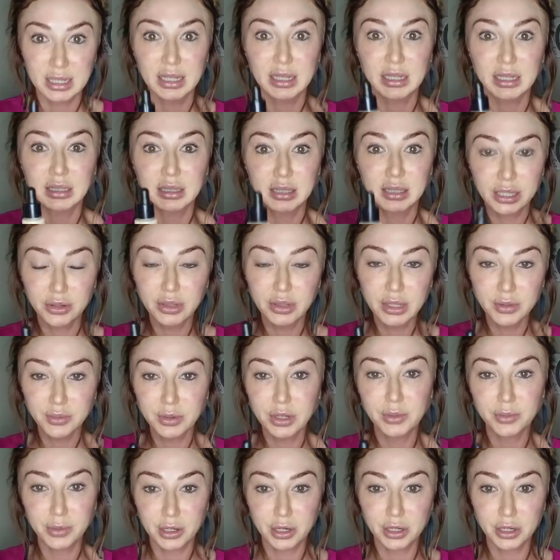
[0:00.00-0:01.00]
Like literally
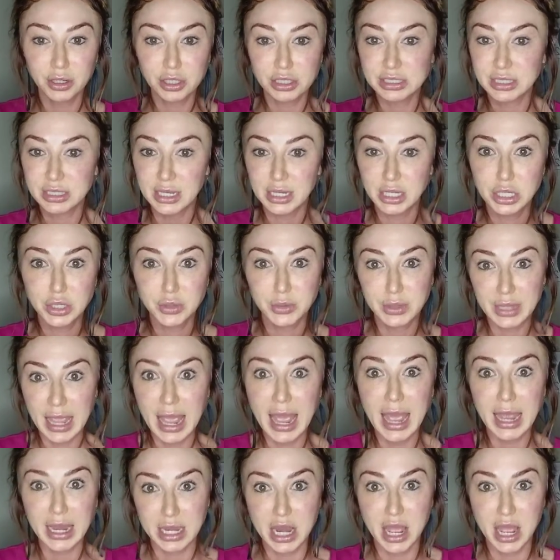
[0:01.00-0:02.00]
when you put it on your skin, you
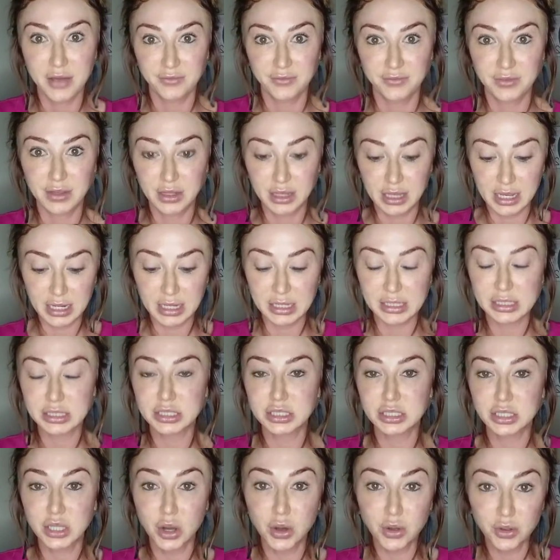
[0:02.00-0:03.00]
cannot feel it, and it's
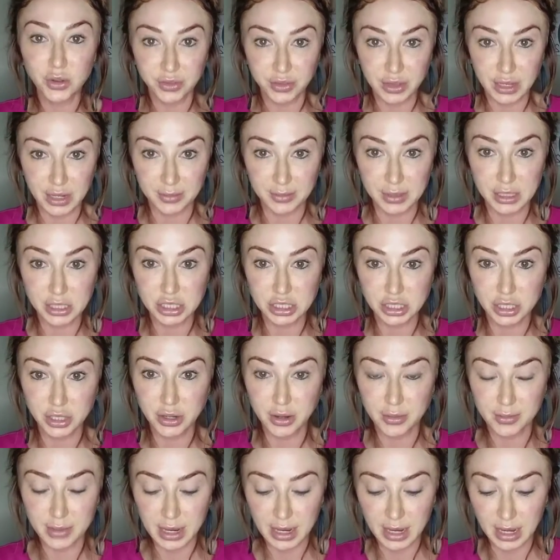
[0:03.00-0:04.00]
so thin. I'm gonna show
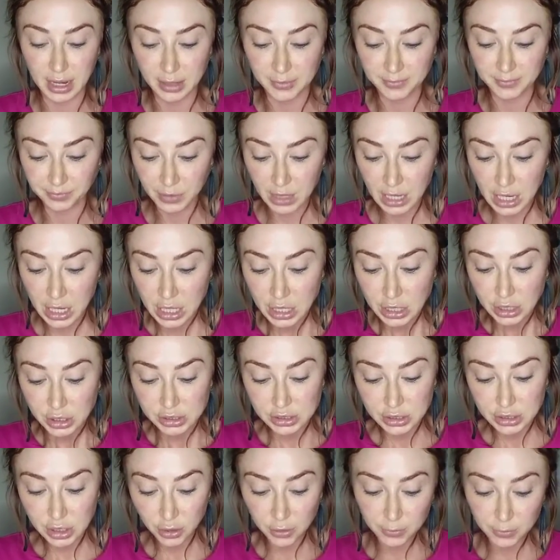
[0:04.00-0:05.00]
you on my hand.
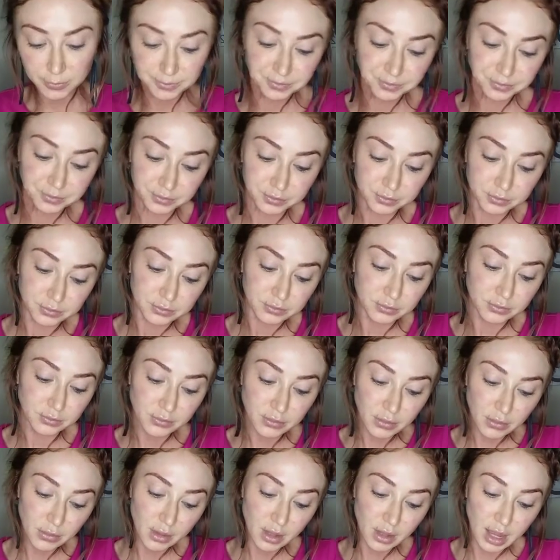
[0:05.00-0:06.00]
So
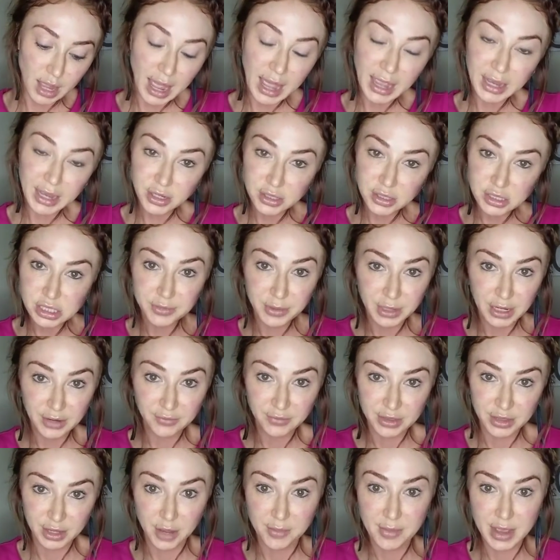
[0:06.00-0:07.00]
I usually put
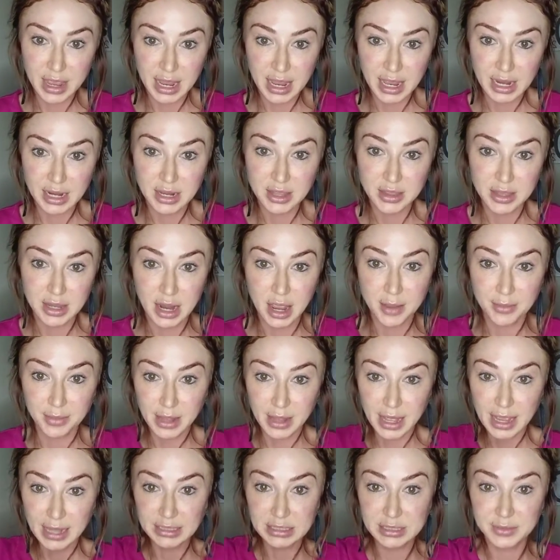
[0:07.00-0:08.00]
everything on my hand and then I
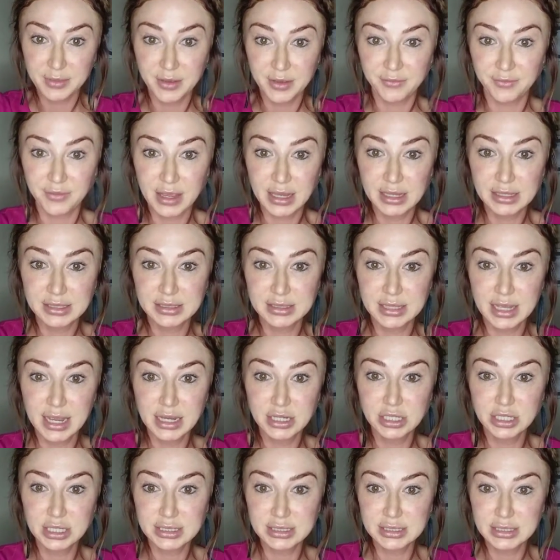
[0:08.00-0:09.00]
apply it to my face.
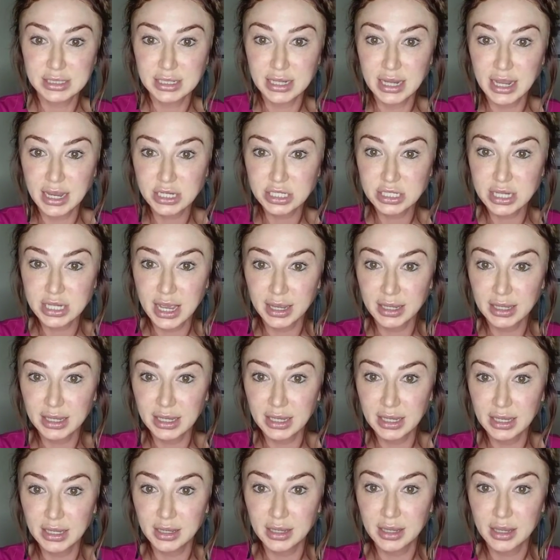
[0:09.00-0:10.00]
Hey Justin, hey
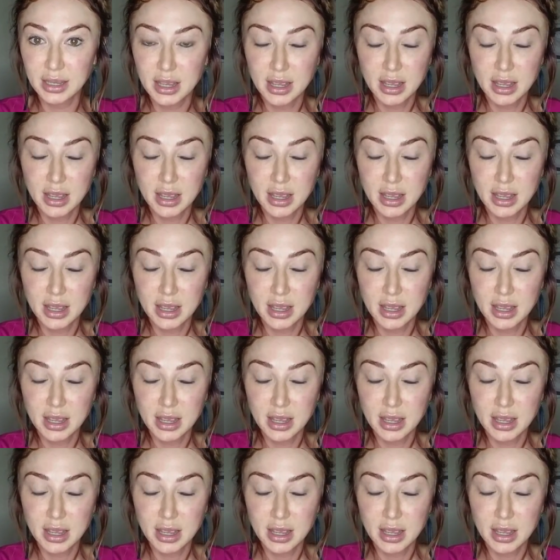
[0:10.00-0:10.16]
Jackie.